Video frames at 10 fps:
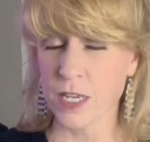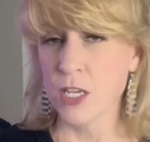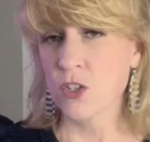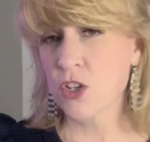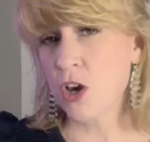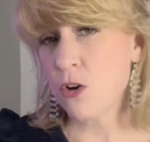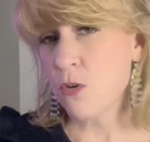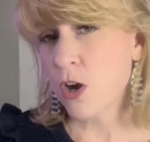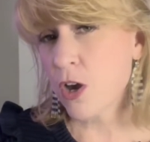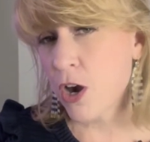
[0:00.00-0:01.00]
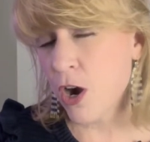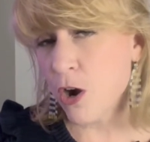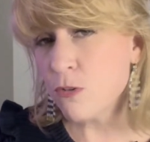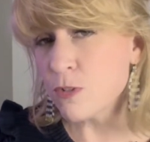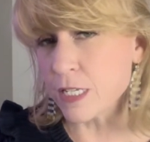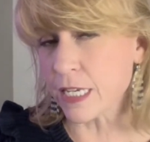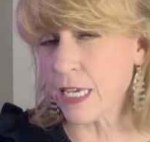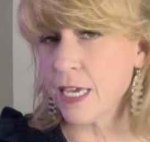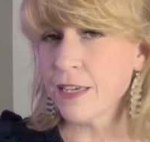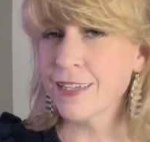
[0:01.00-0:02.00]
So
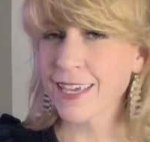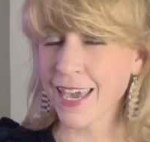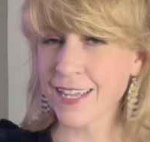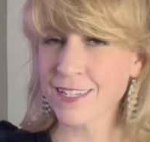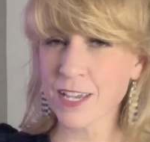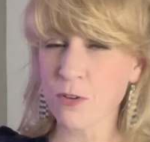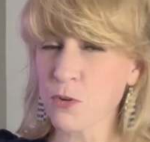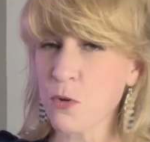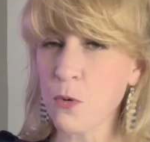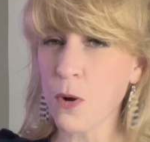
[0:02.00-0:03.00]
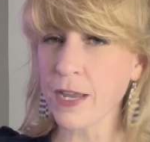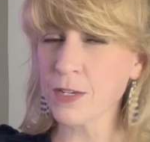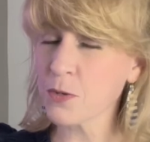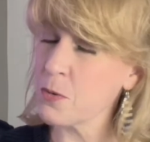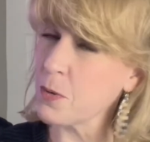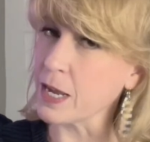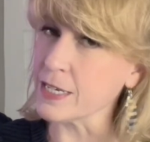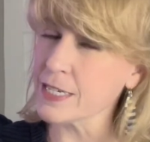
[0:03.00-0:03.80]
cozy can sound quite quaint